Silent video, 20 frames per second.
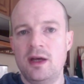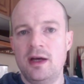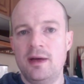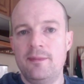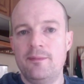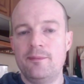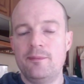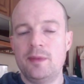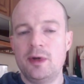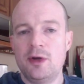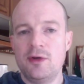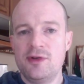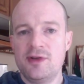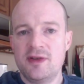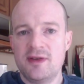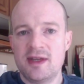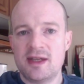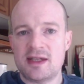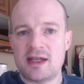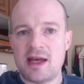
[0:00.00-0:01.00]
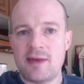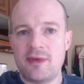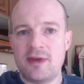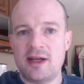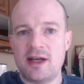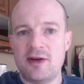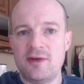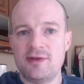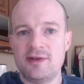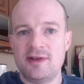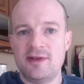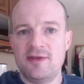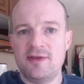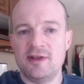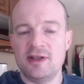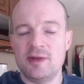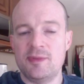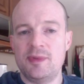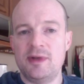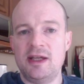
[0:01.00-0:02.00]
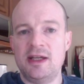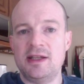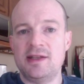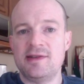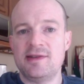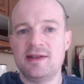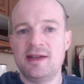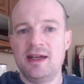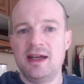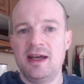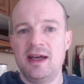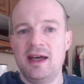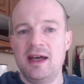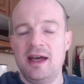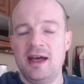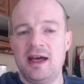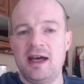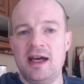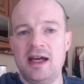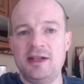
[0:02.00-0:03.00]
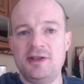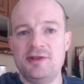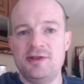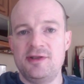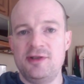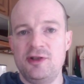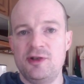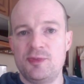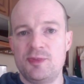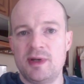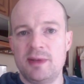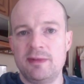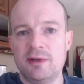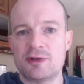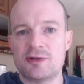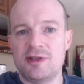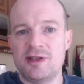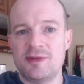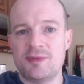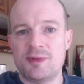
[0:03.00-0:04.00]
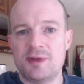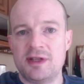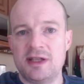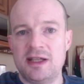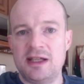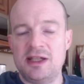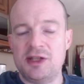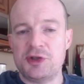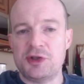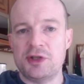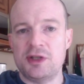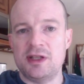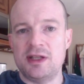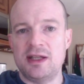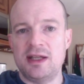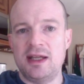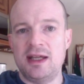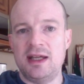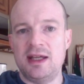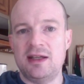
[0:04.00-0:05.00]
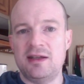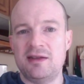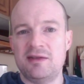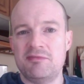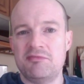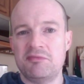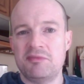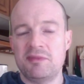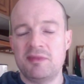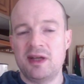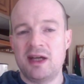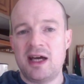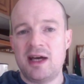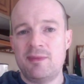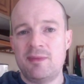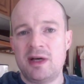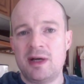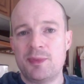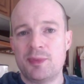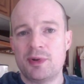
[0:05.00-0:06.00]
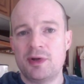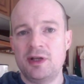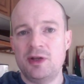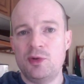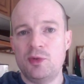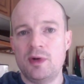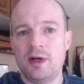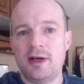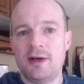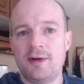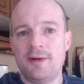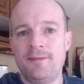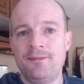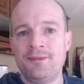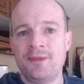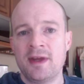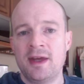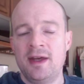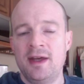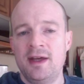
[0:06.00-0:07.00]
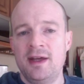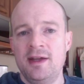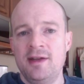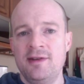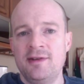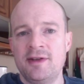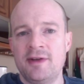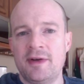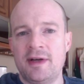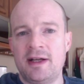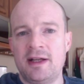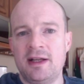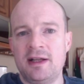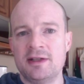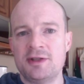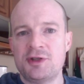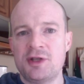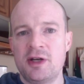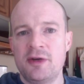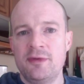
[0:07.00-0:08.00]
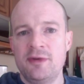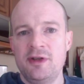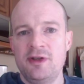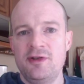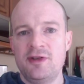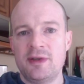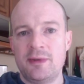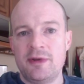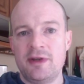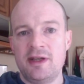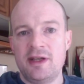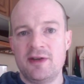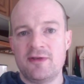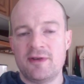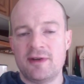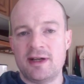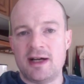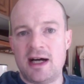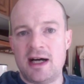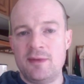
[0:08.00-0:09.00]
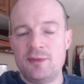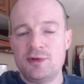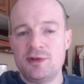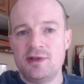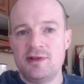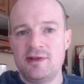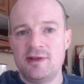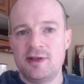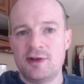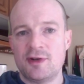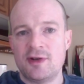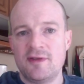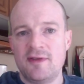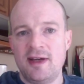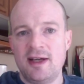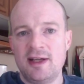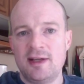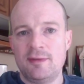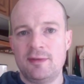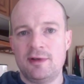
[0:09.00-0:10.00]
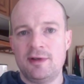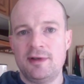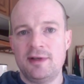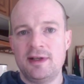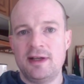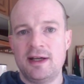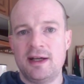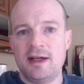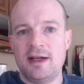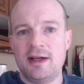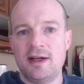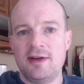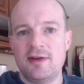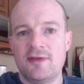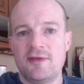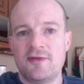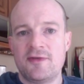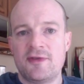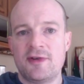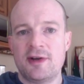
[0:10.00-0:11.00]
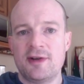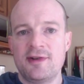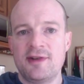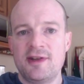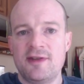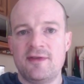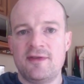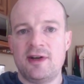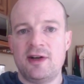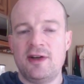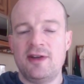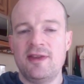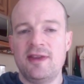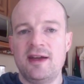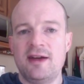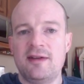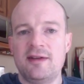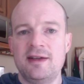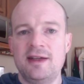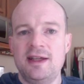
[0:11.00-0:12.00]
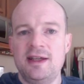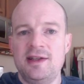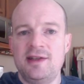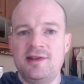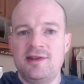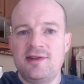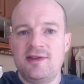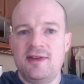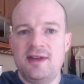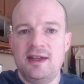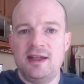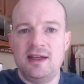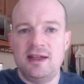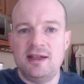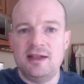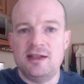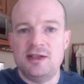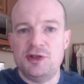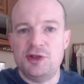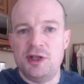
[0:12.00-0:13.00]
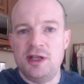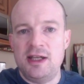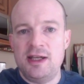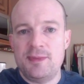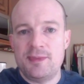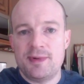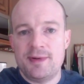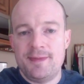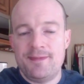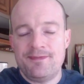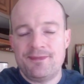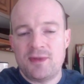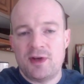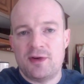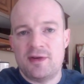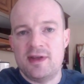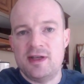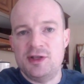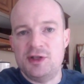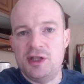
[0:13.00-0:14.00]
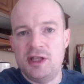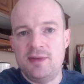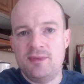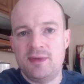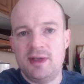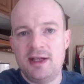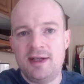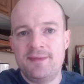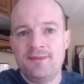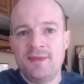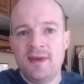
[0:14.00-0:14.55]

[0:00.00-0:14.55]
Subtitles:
Most of the time that I was in the Philippines, I just used public transportation and got by pretty well. So I'll share with you some of the different options that are available. First of all, there is the Jeep or the jeepney.